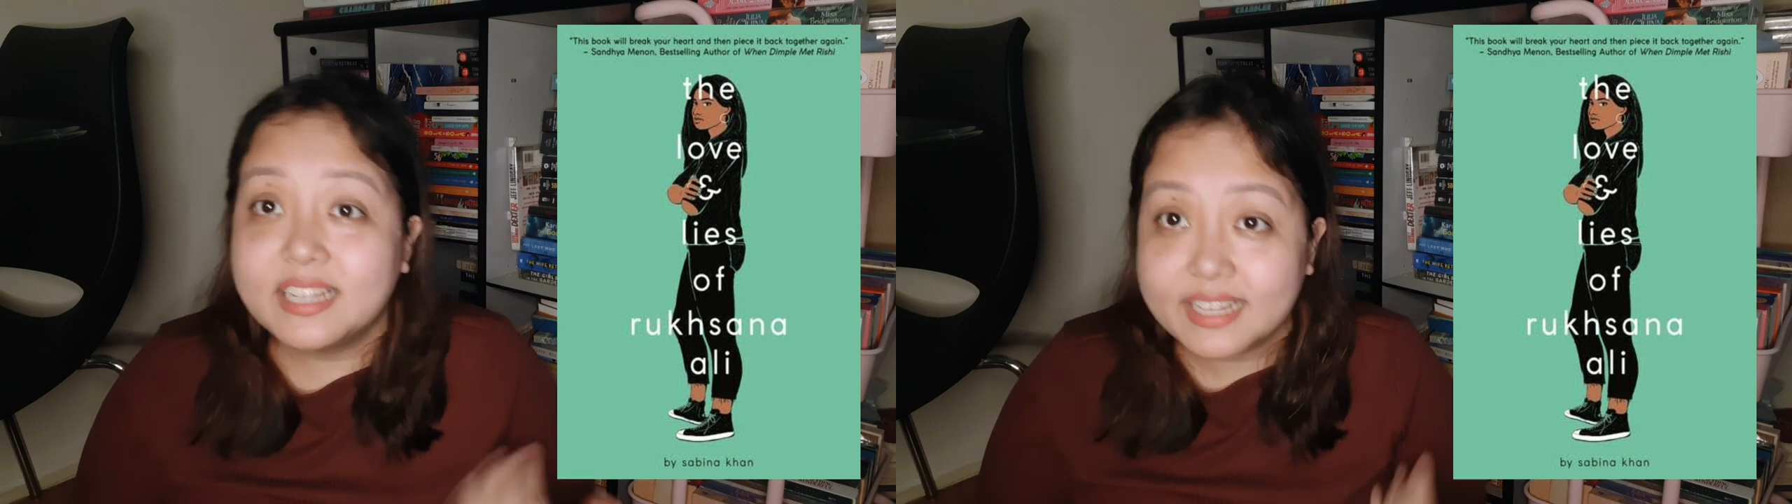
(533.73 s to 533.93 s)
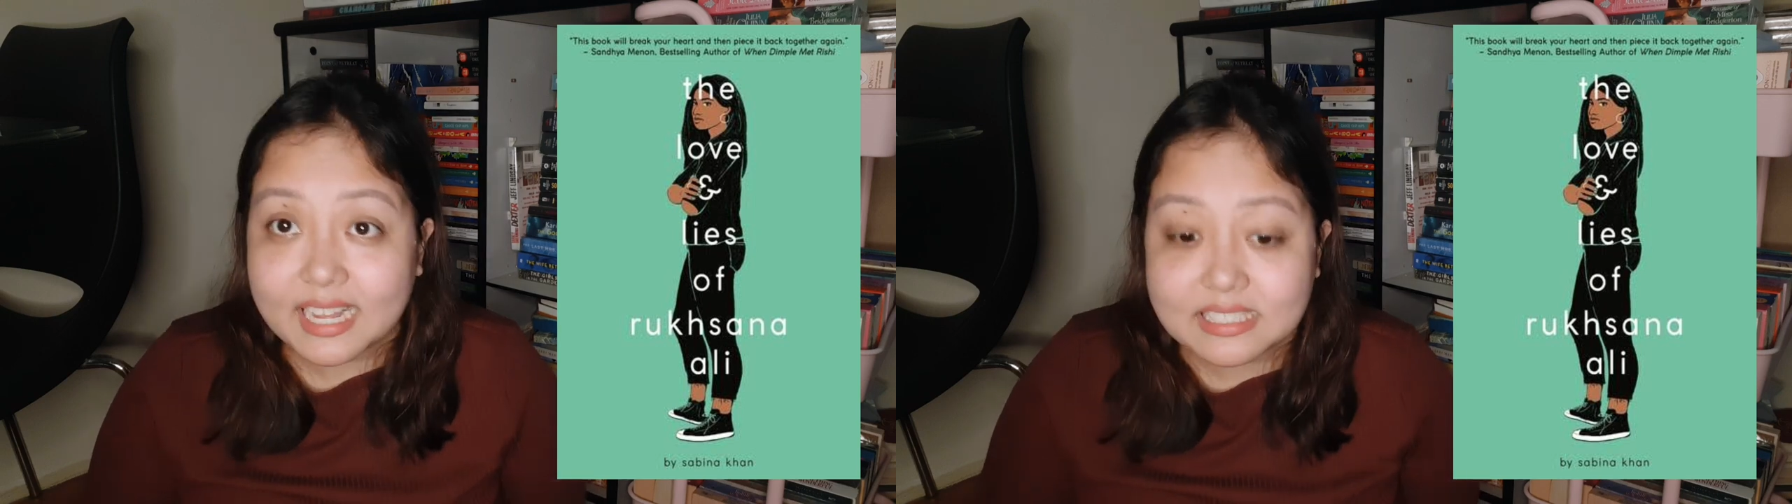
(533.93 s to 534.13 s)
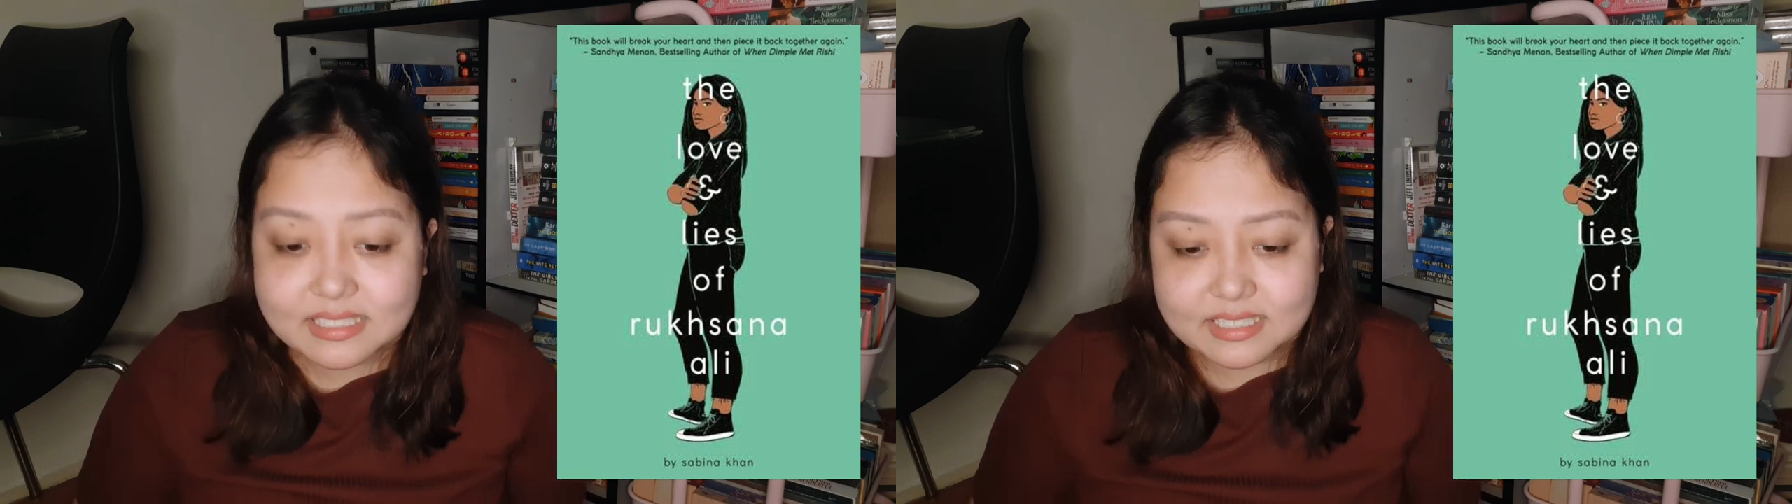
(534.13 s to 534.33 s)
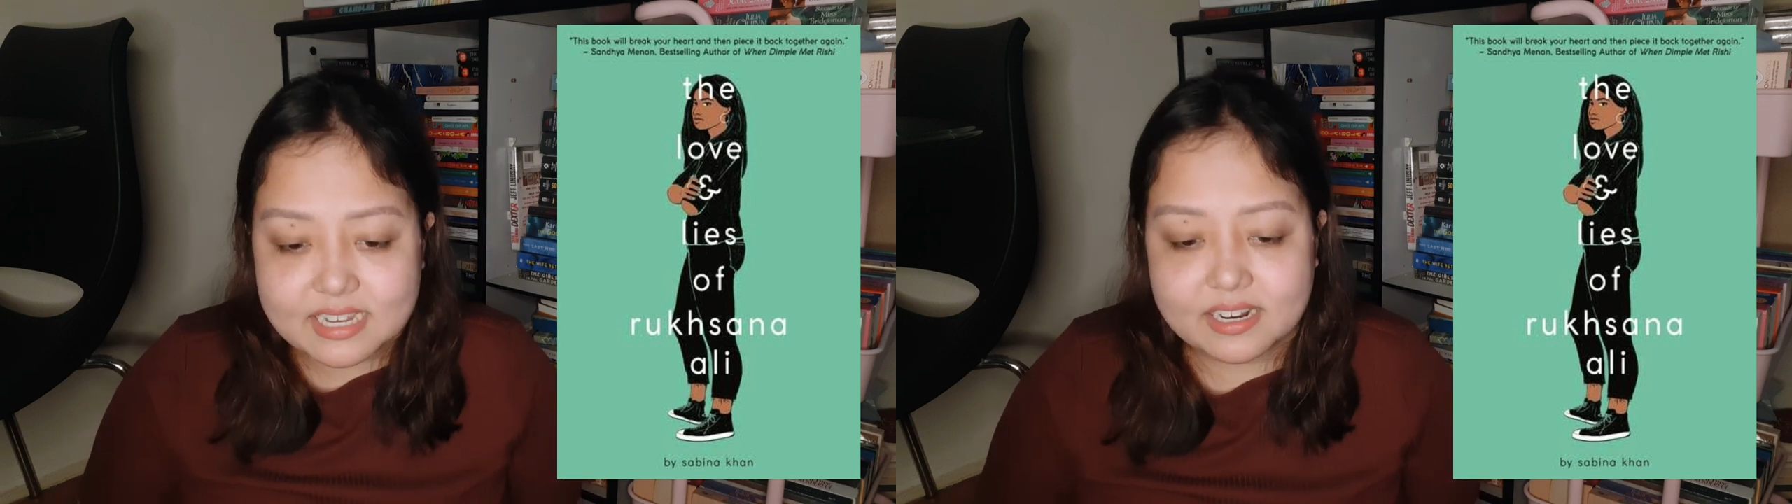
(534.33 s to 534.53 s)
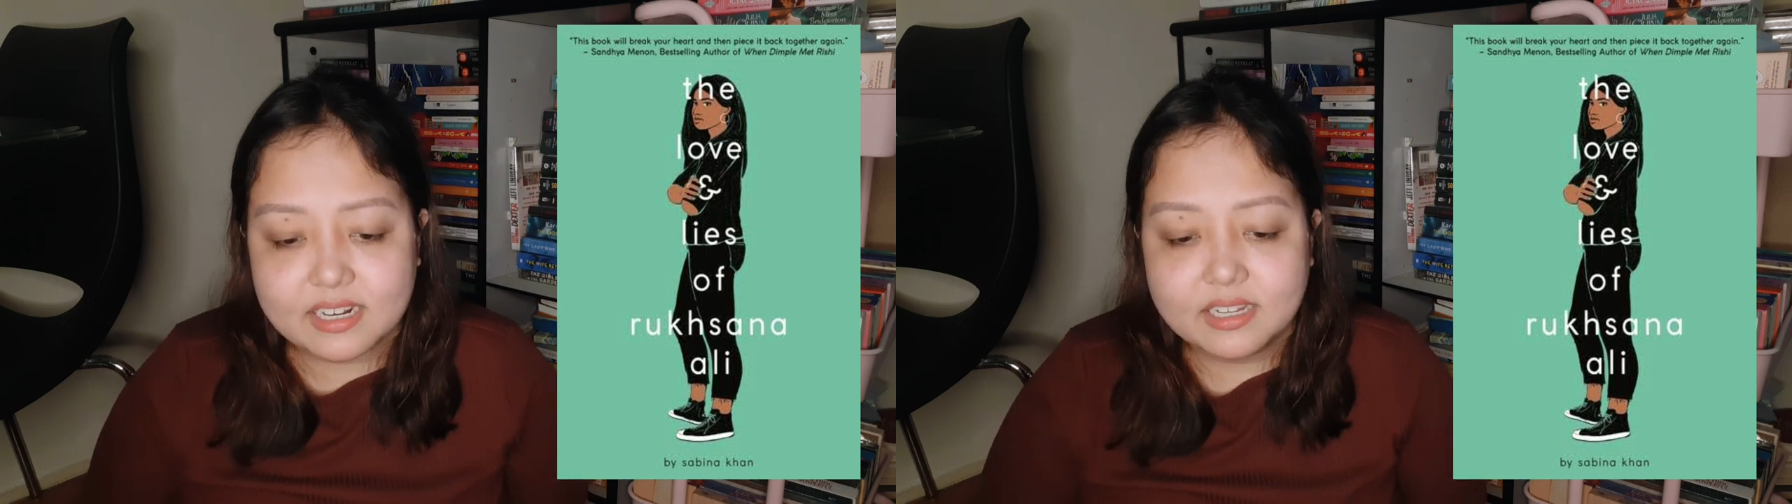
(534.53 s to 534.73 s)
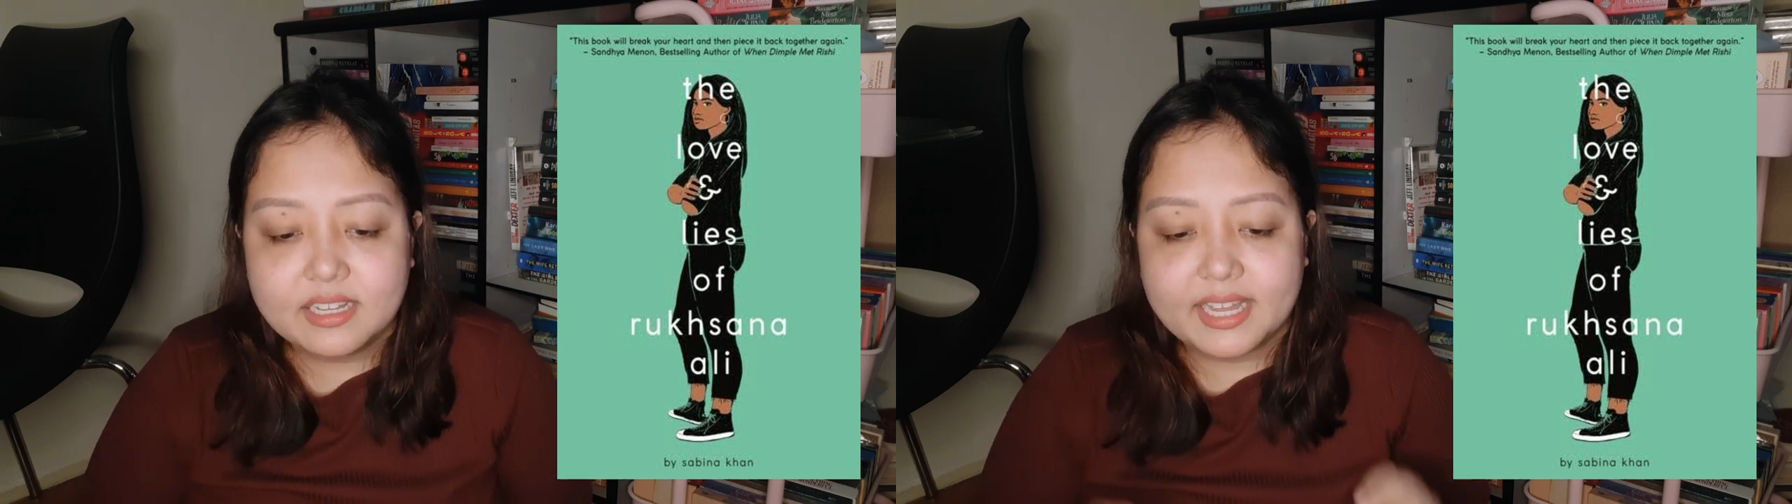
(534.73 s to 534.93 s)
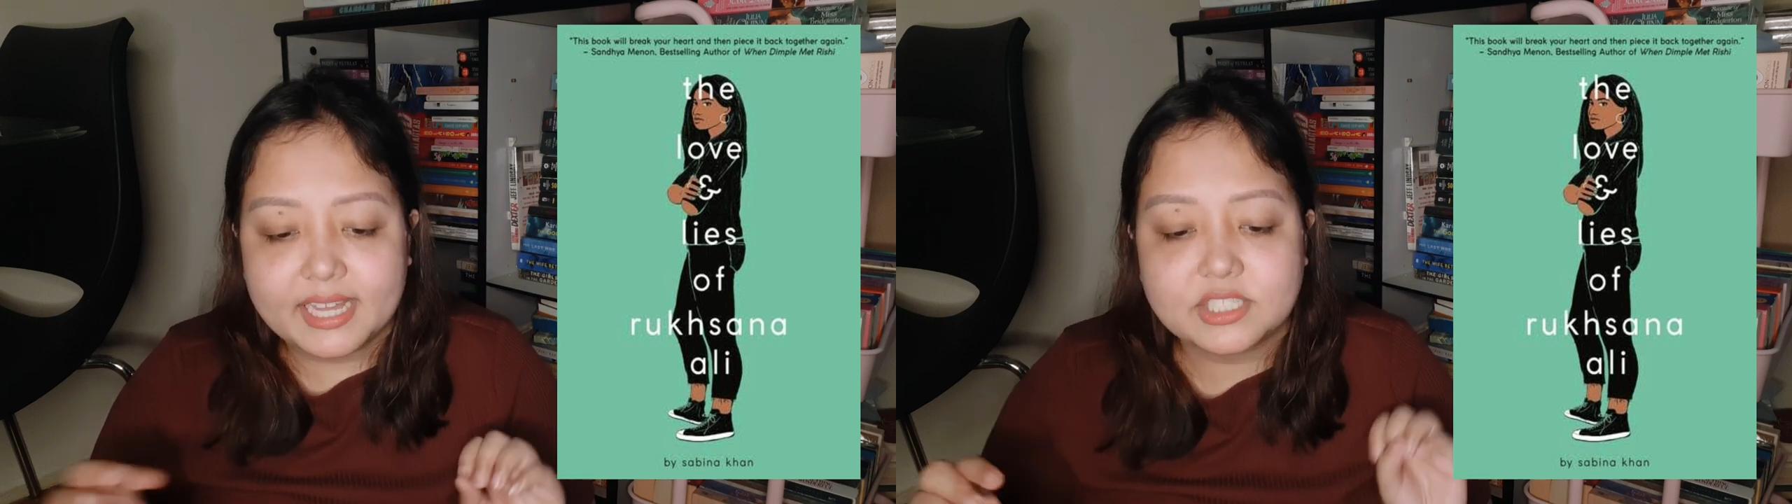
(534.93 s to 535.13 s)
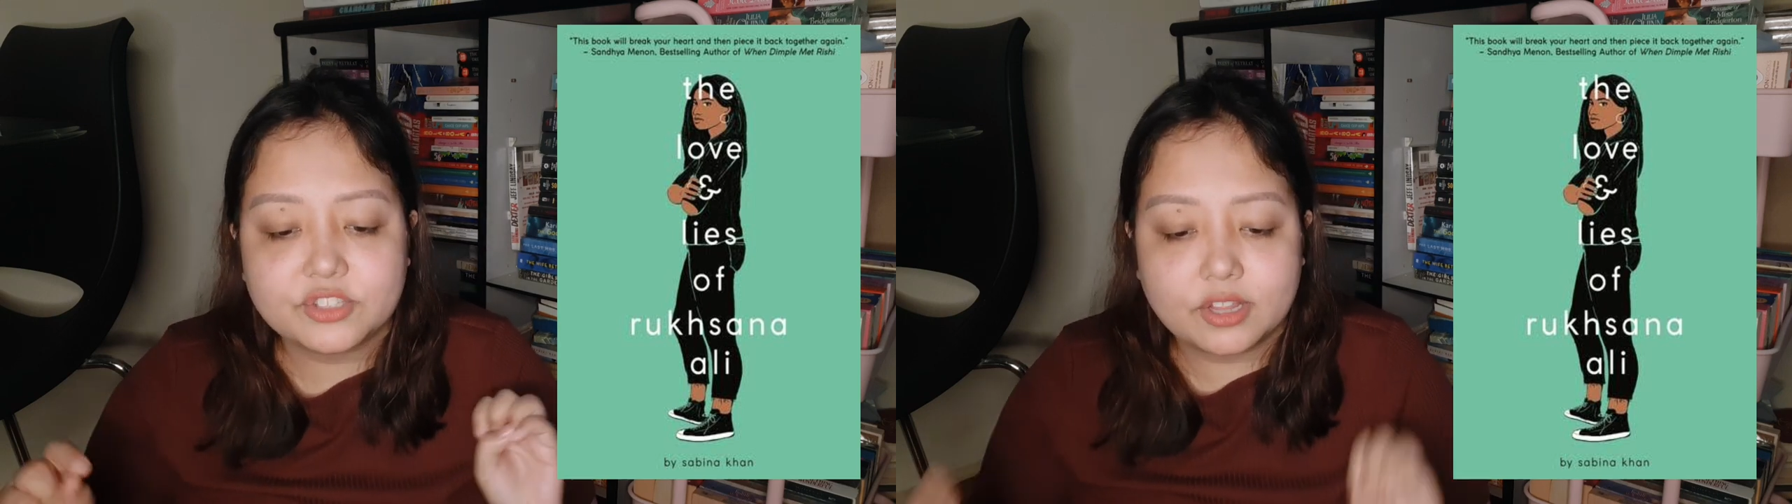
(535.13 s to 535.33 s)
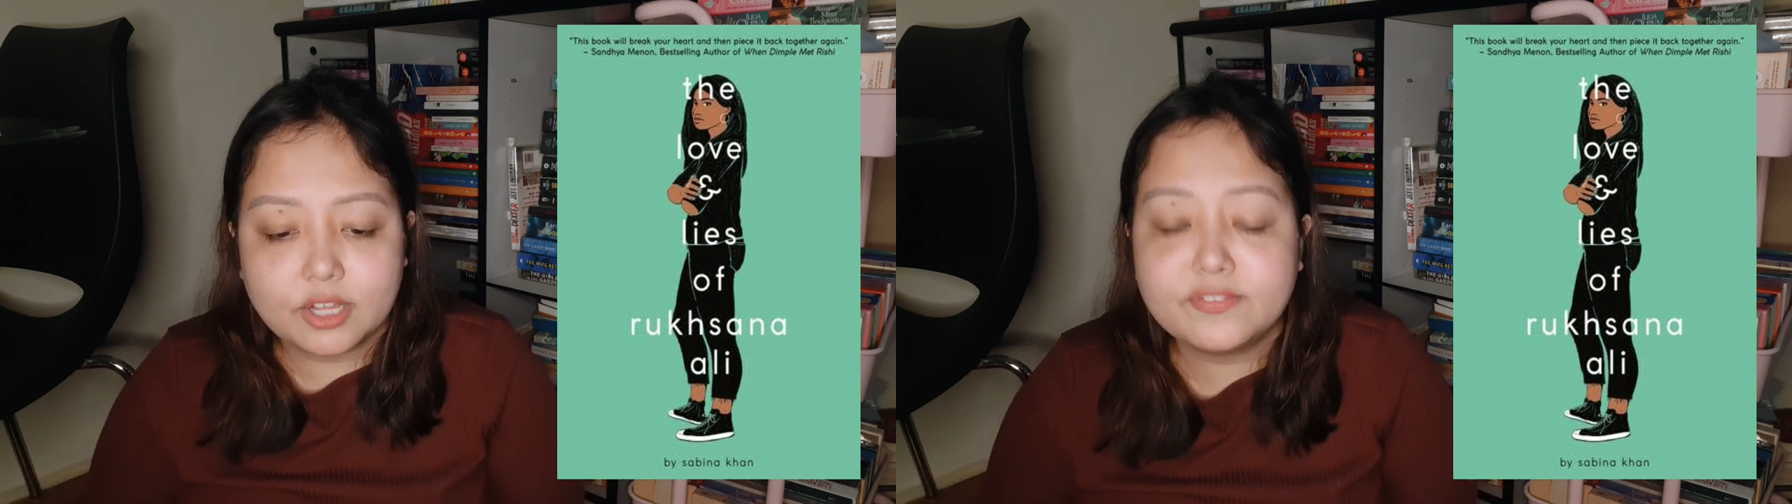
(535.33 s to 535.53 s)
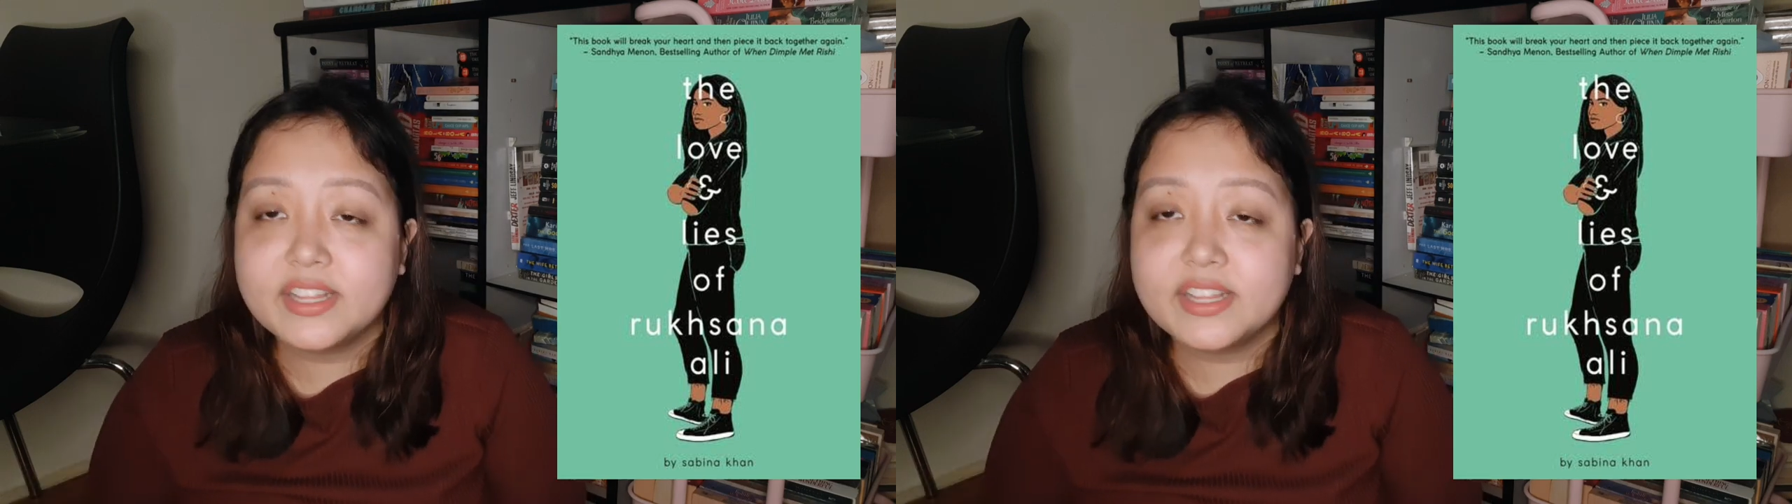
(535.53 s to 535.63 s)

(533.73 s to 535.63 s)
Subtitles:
last year. It's The Love